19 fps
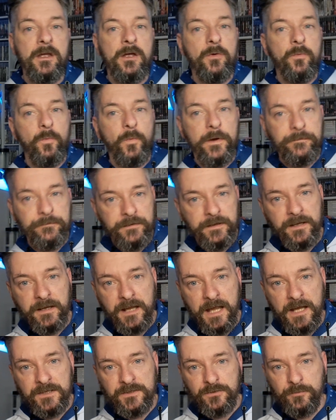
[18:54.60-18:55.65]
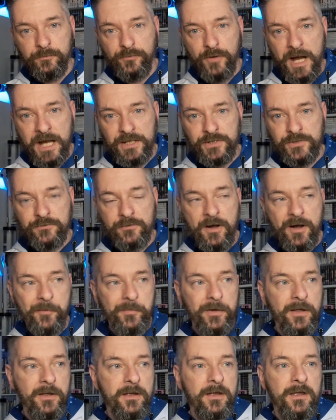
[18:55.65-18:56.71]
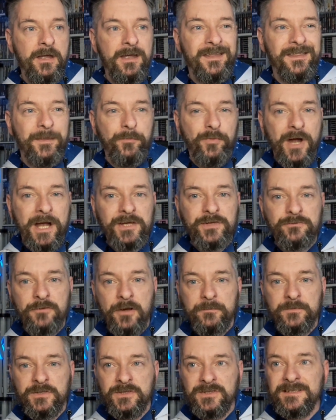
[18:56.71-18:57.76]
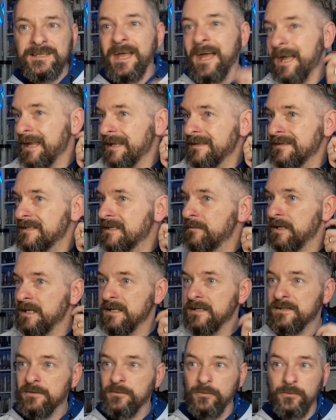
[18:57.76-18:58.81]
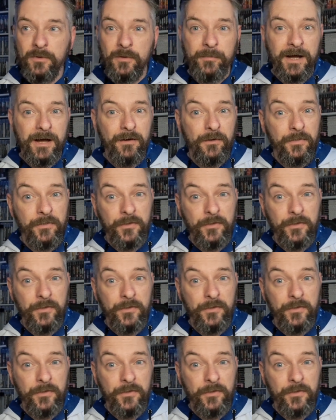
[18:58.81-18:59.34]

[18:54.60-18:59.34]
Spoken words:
with the occasional price drop. The price drops tend to be to about